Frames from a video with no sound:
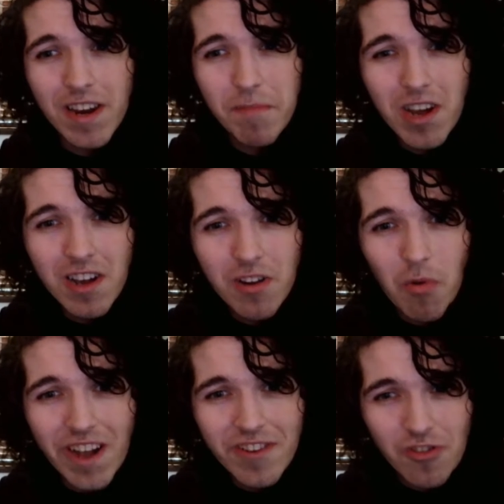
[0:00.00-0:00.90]
and I'm not
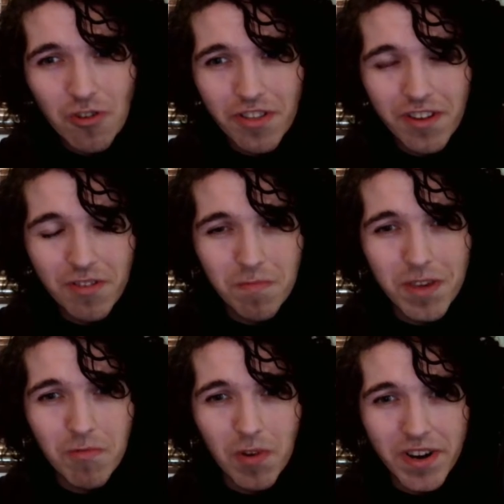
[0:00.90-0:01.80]
quite sure this will
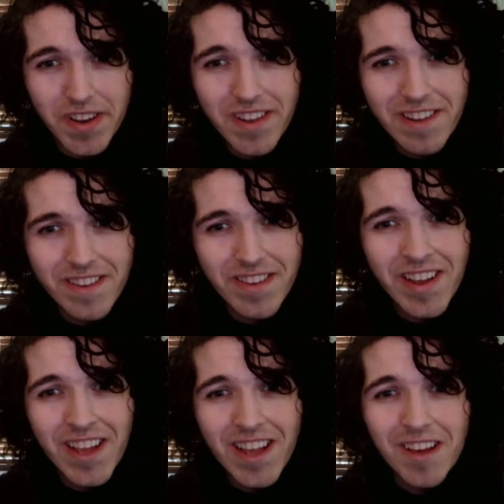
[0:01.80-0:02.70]
be what it is,
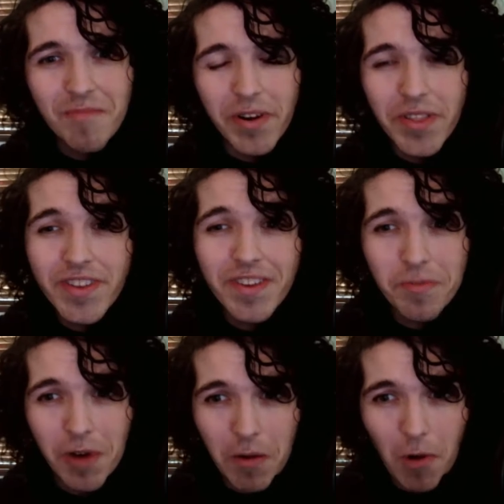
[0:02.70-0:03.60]
but this is
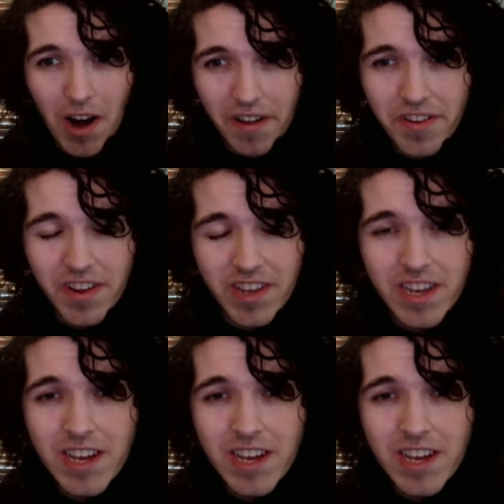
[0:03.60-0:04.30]
what I want to see.